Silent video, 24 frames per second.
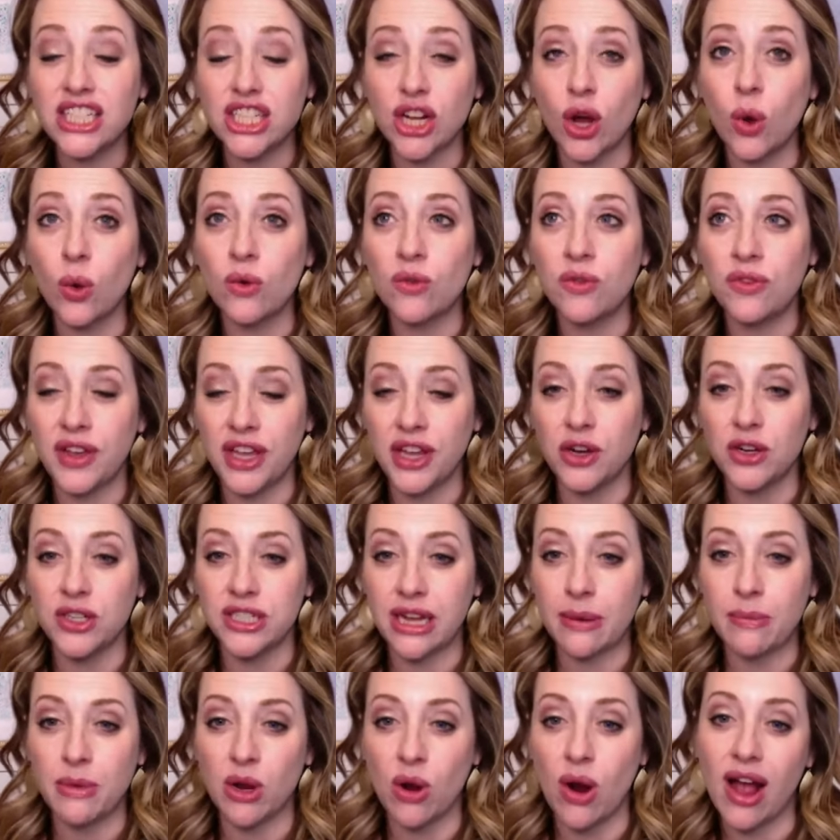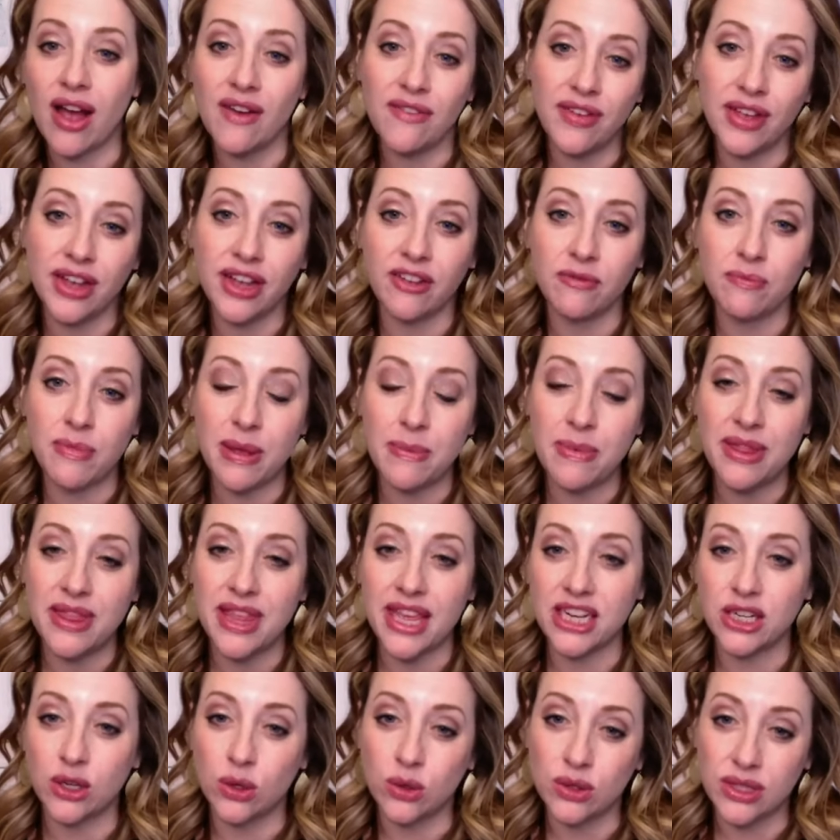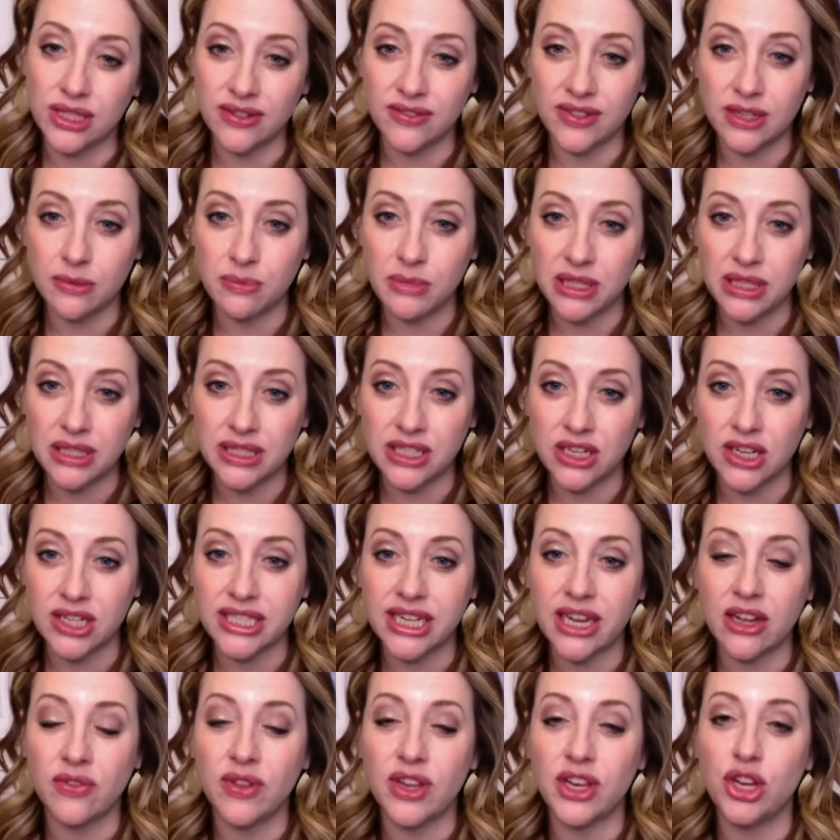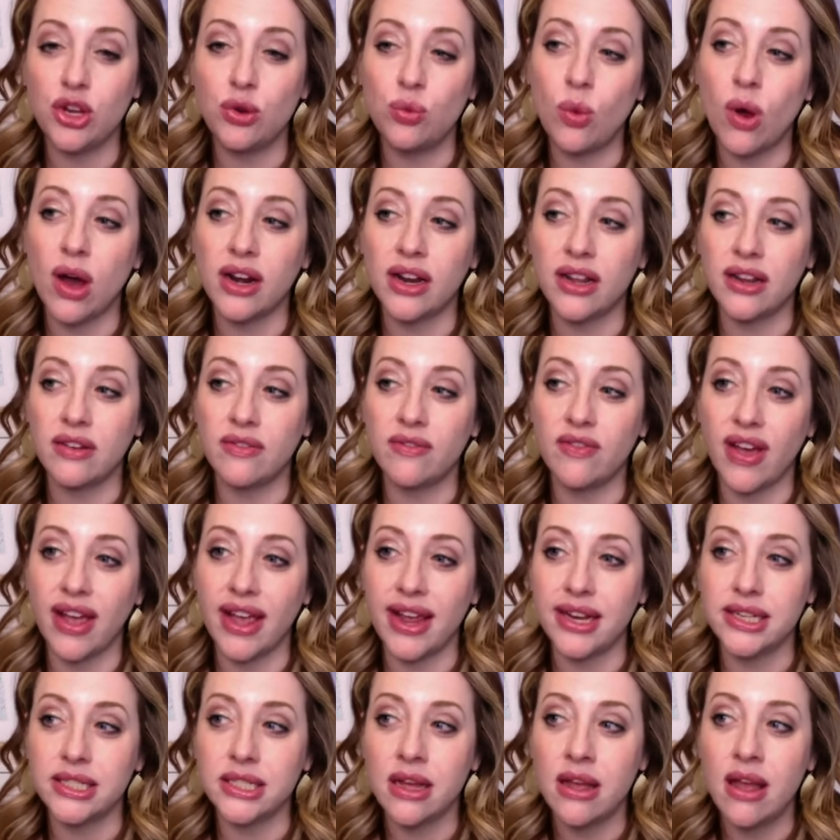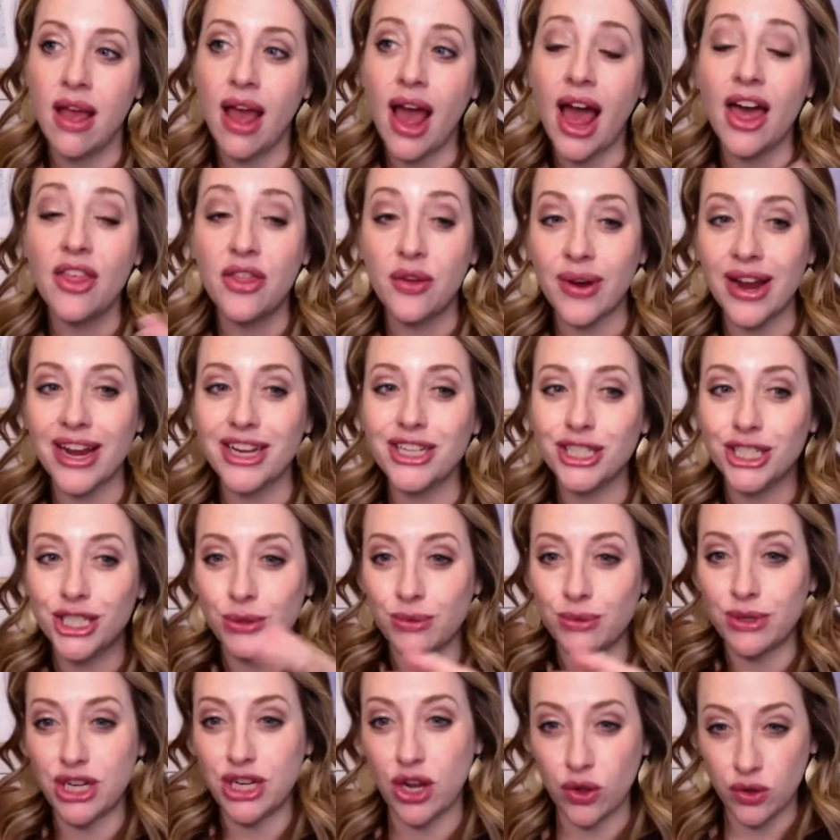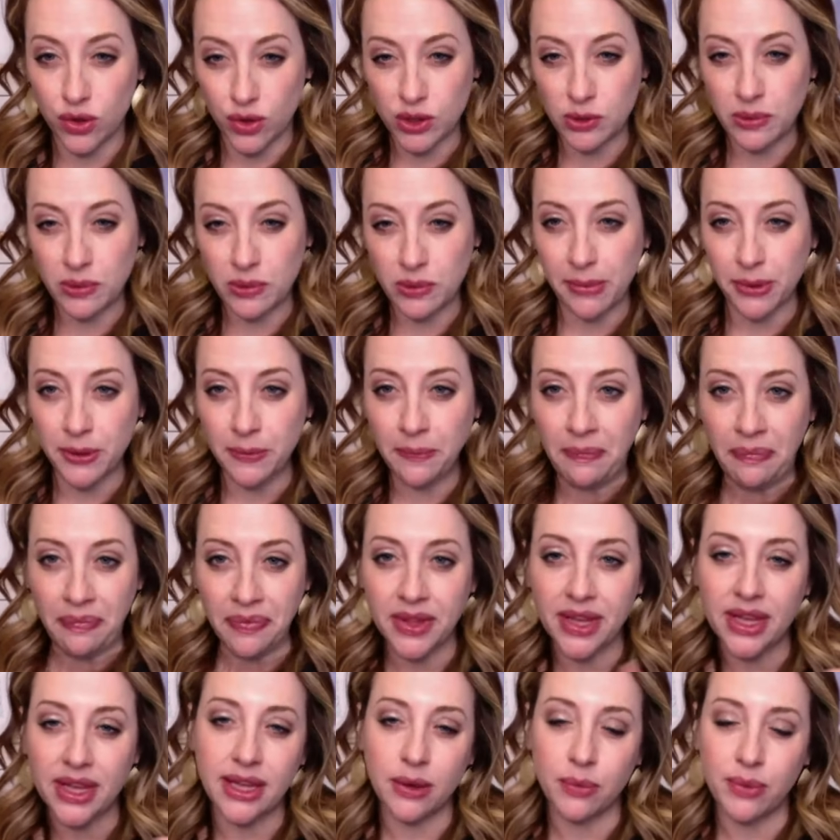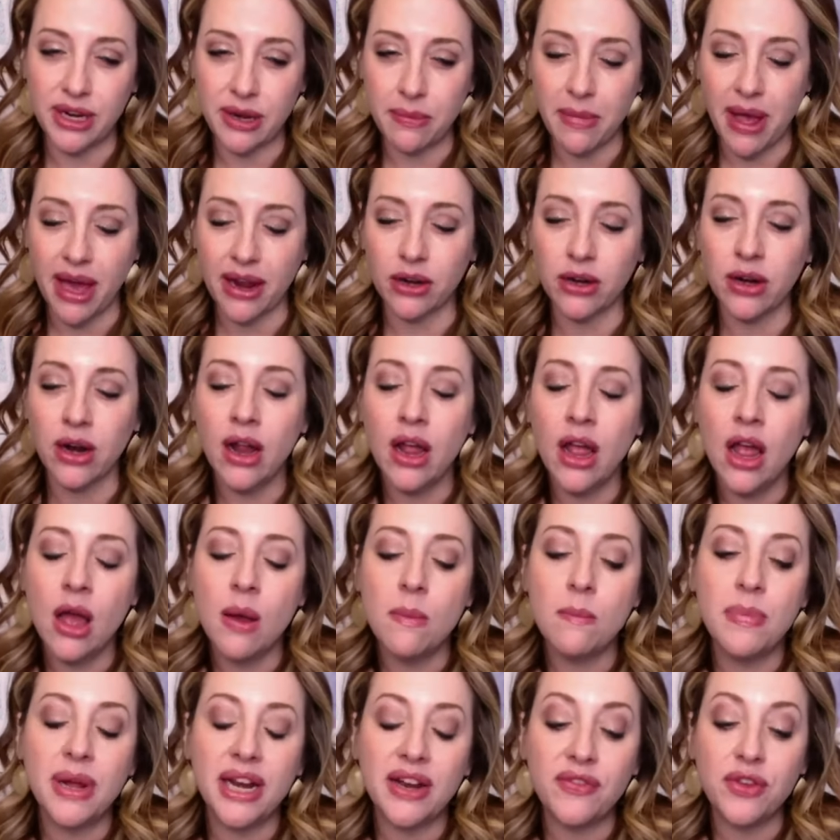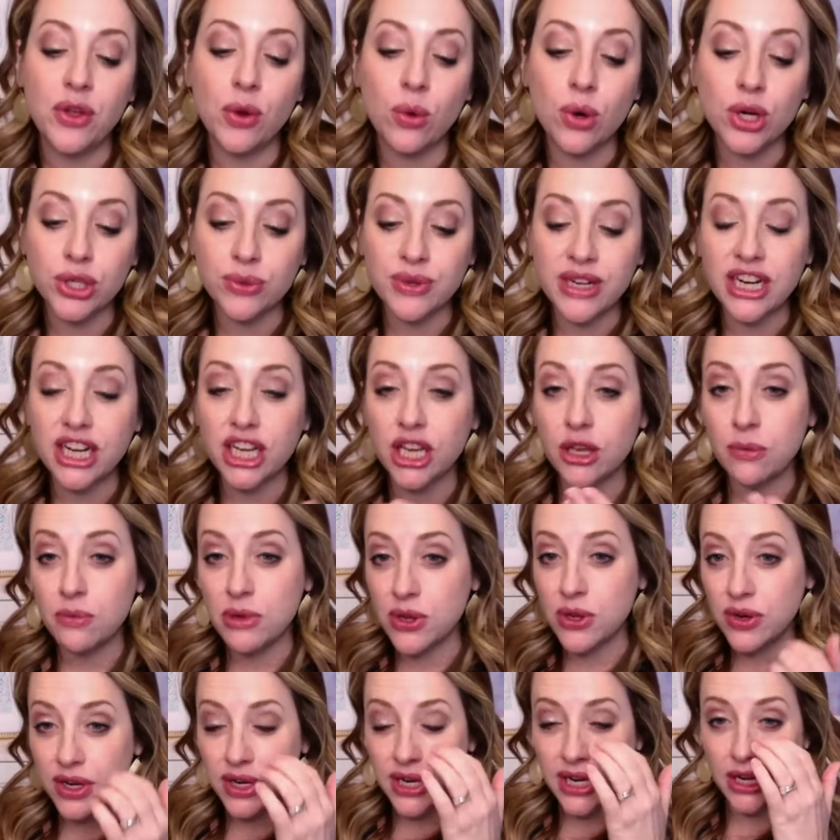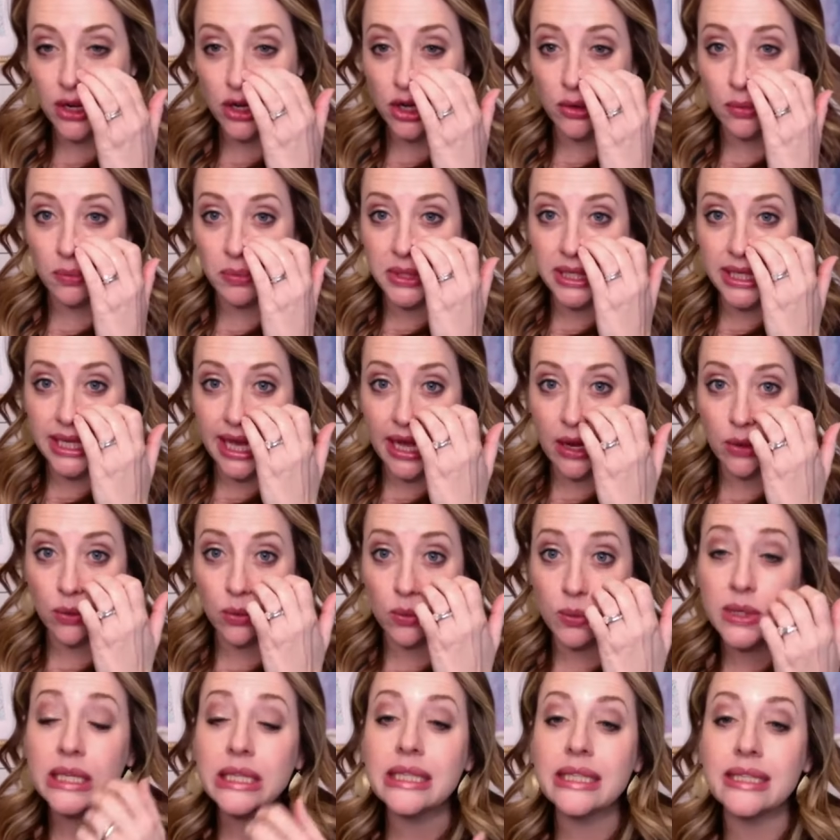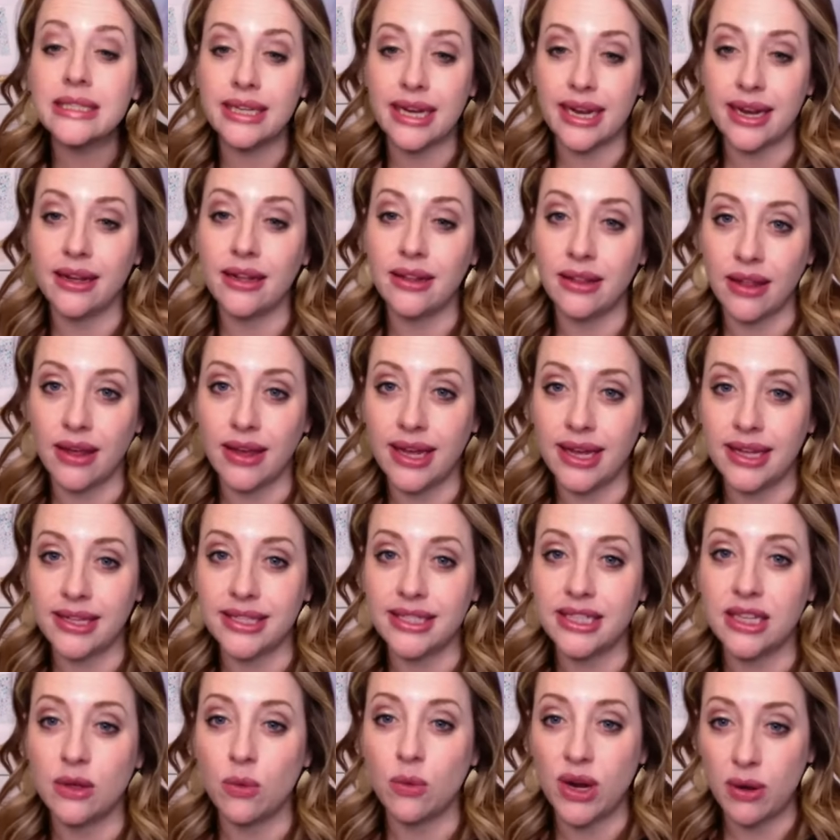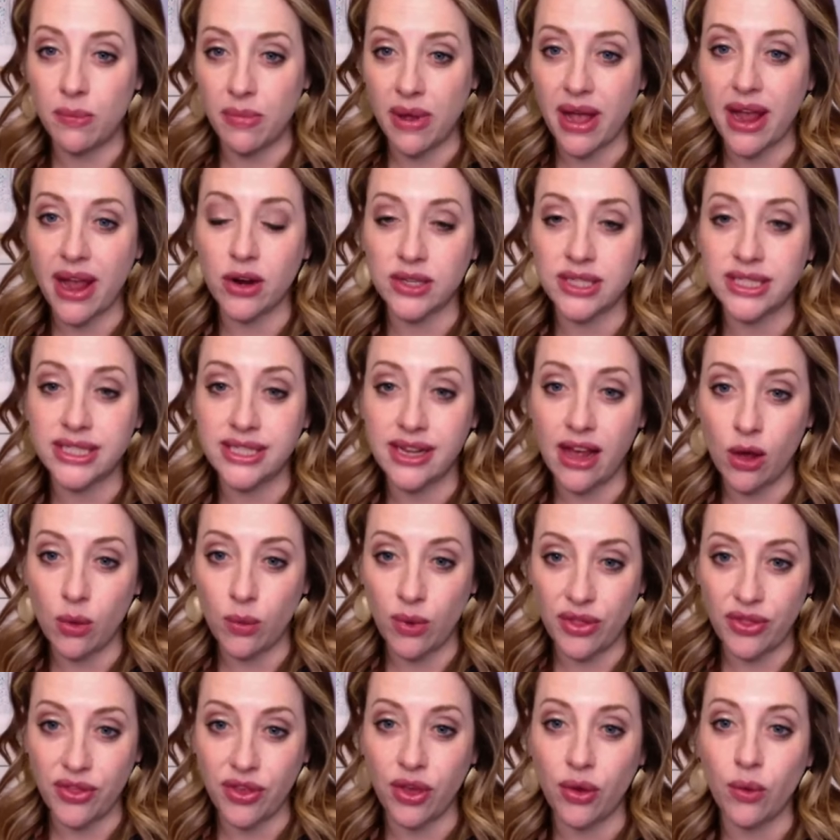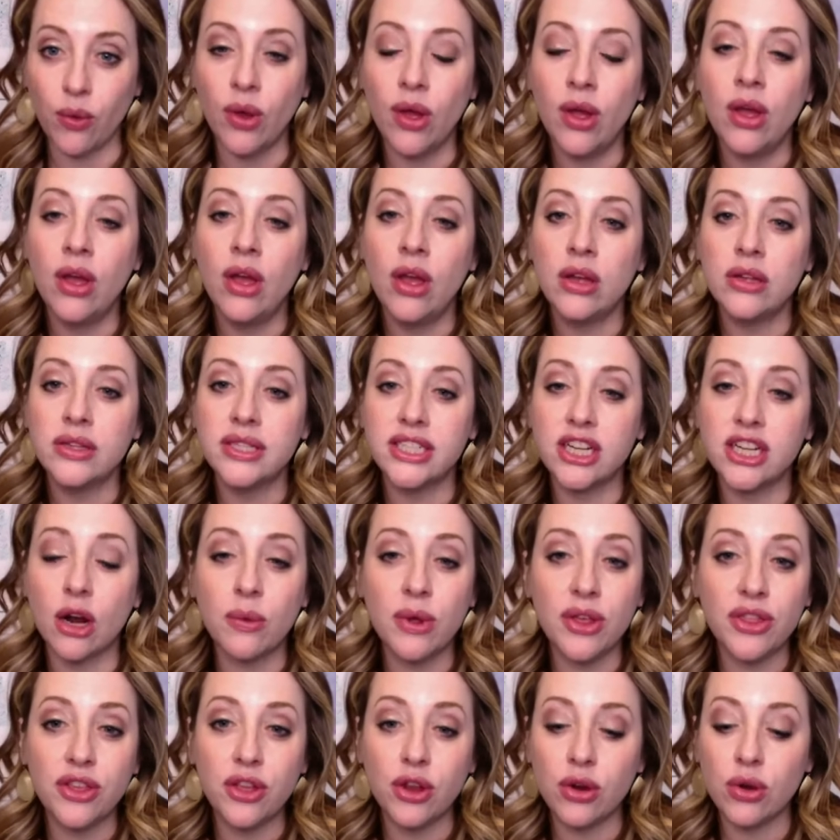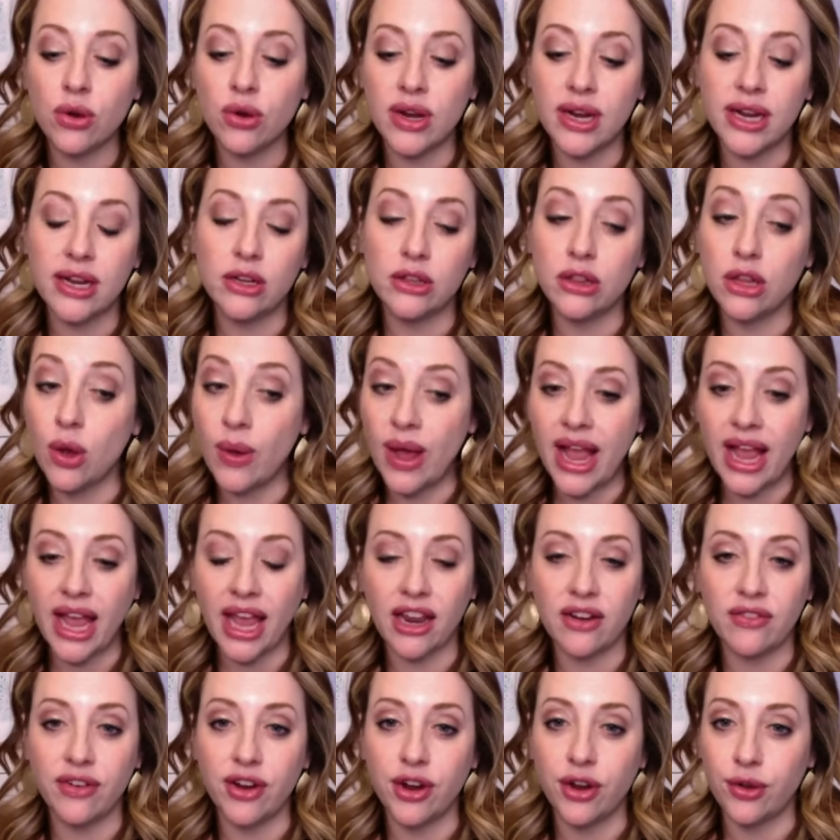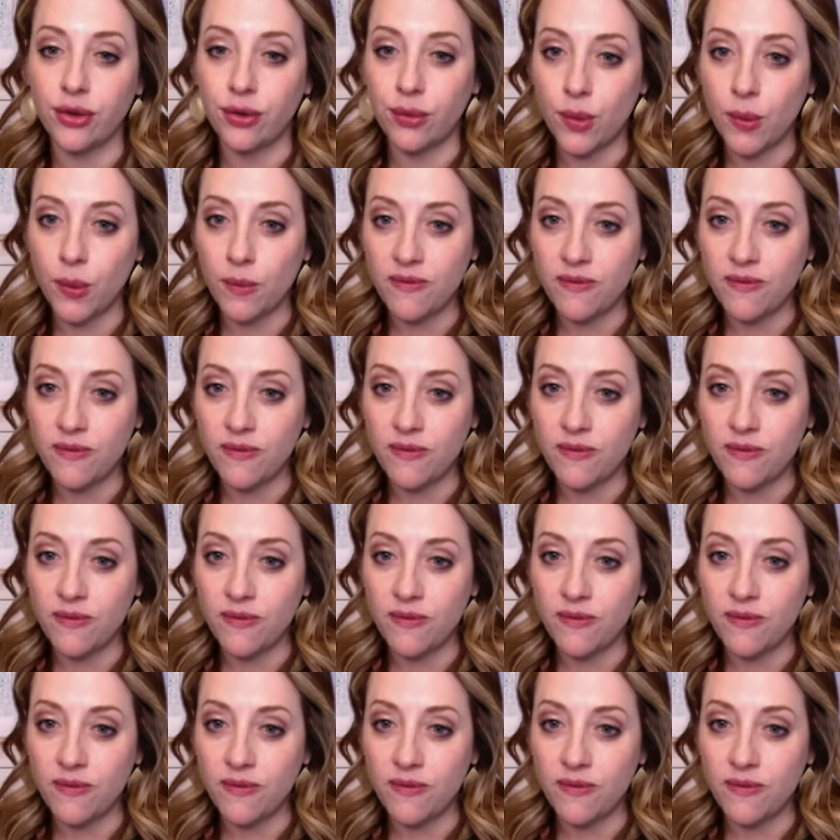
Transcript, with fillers: don't fit your demographic of maybe they don't live in a military town then you'd want to invite other agents that would know those people it wouldn't matter but if you were doing a community group to get real estate clients that want to buy or sell with you start with your low hanging fruit